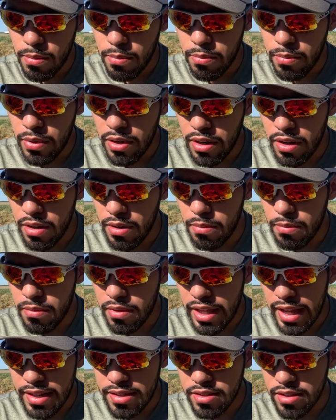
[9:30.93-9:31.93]
But
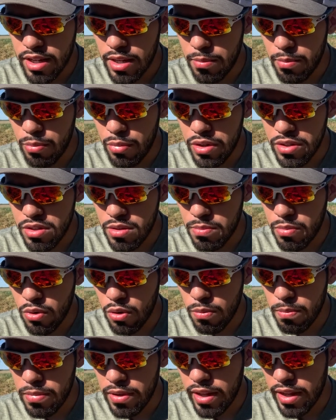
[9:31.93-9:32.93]
that same
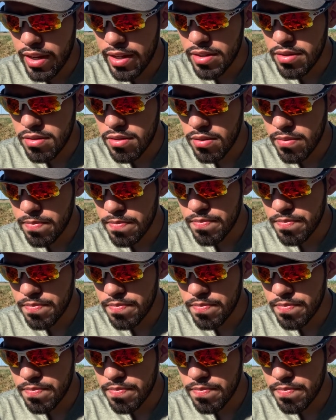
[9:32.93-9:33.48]
principle applies.